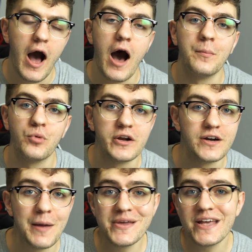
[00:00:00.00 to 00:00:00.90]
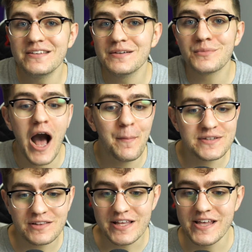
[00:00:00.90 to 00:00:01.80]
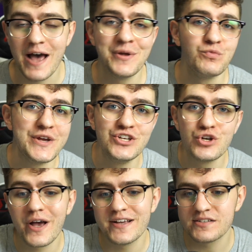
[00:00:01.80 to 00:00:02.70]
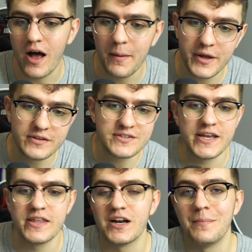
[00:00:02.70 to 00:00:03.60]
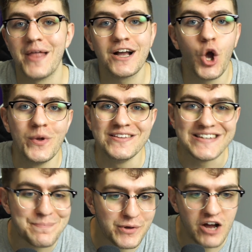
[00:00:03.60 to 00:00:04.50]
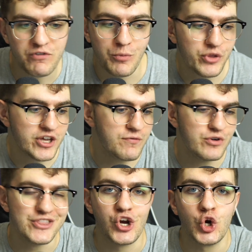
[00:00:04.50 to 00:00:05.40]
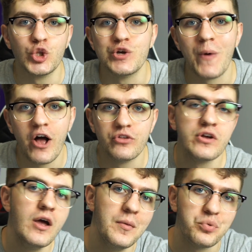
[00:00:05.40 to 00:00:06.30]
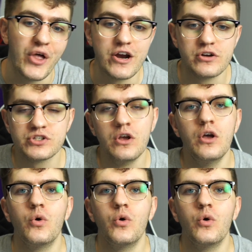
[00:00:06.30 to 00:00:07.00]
I'm Ron, and I've been getting some comments lately. I've been reading your guys' comments saying that I'm not going deep enough. I'm only covering the early round players.